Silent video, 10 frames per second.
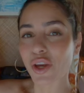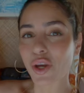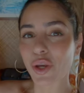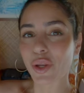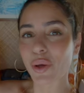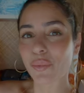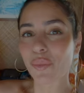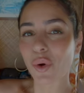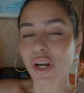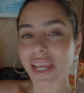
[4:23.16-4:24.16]
Good
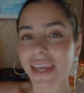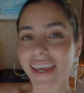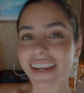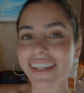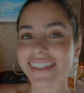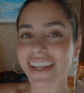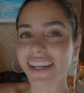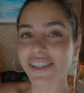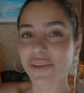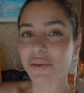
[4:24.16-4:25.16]
morning. It is day
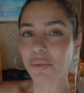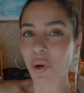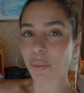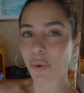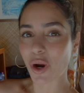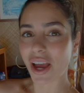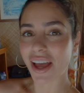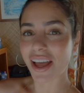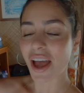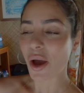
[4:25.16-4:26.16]
two in Bora Bora.
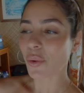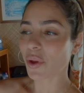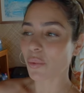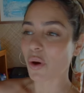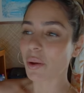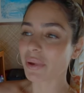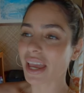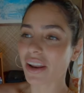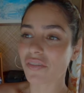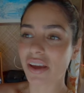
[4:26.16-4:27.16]
We woke up
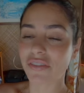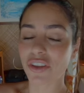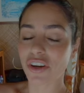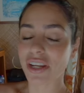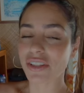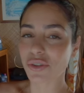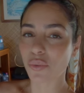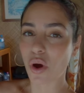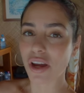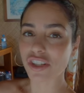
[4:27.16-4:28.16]
again at 5.30 to
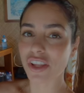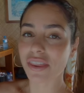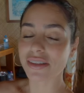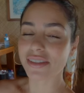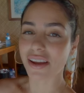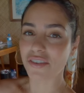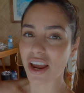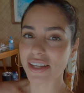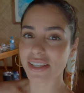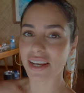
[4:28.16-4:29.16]
watch the
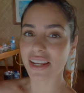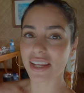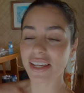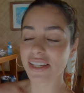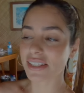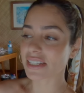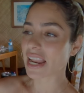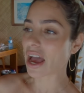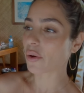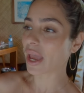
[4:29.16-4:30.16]
sunrise and it is
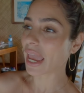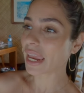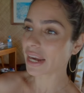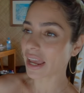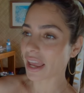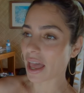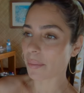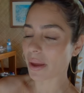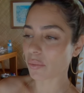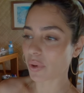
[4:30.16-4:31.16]
now 8 a.m.
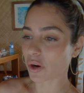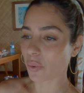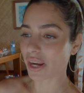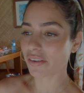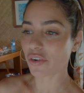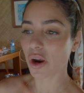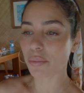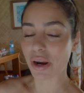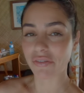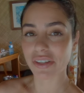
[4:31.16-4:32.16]
and we are waiting for our
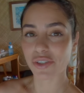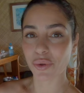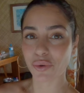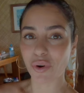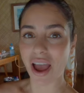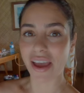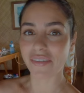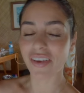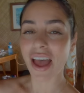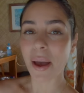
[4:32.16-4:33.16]
breakfast to arrive
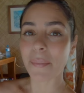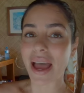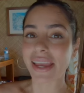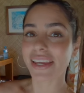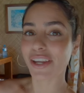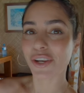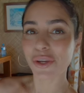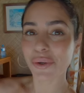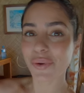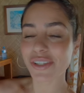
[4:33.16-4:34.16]
by
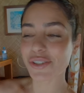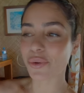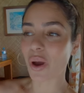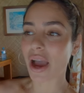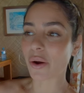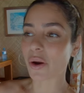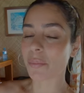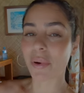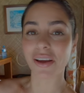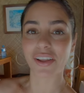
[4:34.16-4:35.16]
canoe to our
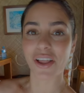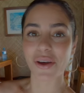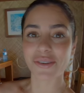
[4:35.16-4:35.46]
bungalow.